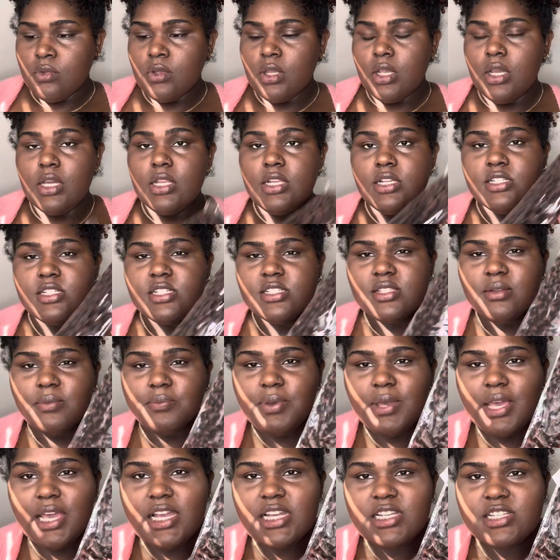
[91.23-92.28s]
And it's just some
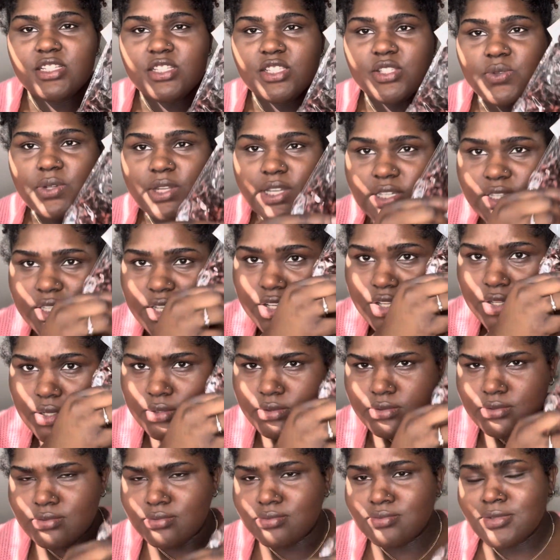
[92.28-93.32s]
passion twist. Oh,
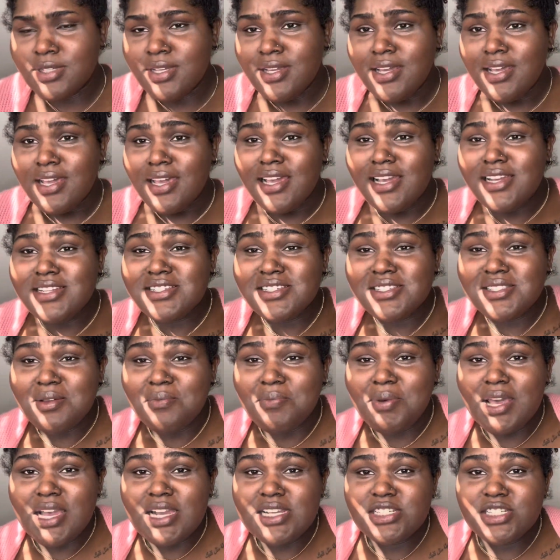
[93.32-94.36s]
it's just some
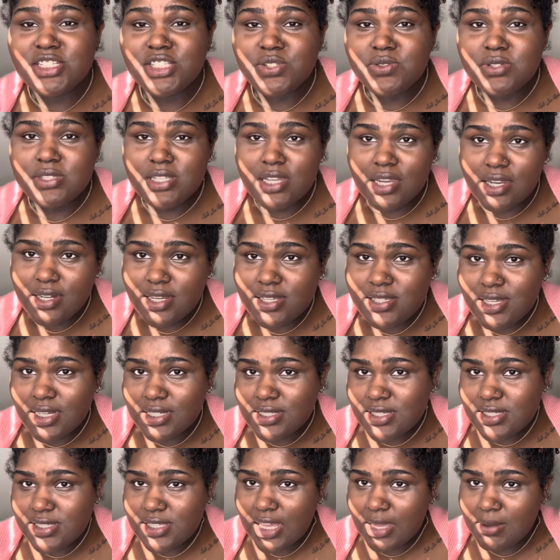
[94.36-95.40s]
passion twist hair that's like
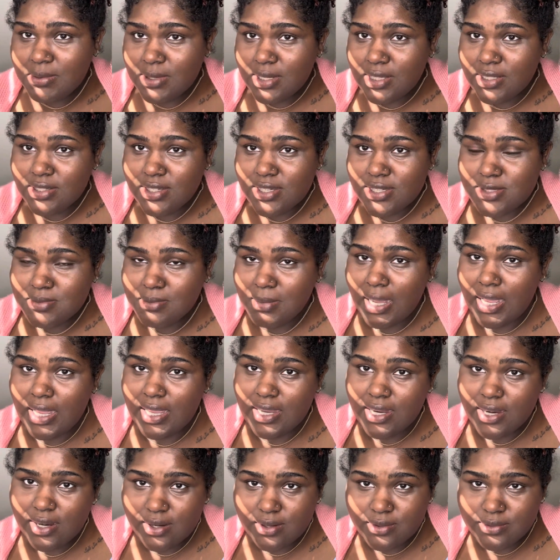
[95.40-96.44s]
the same color as my
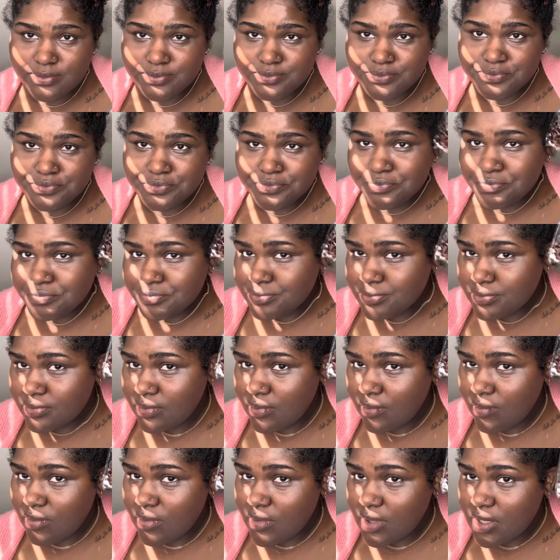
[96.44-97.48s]
hair.
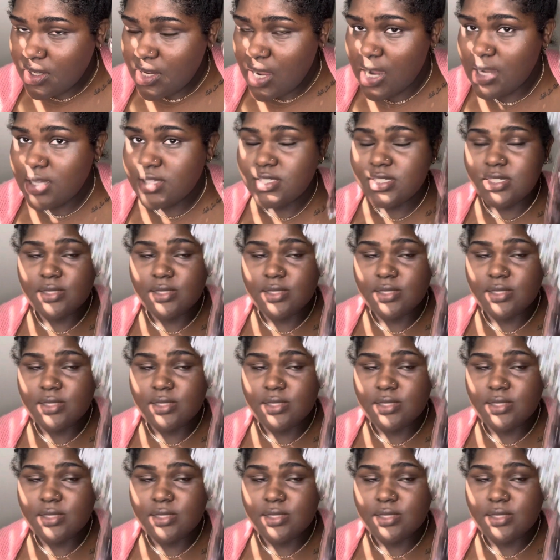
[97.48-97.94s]
Y'all can see.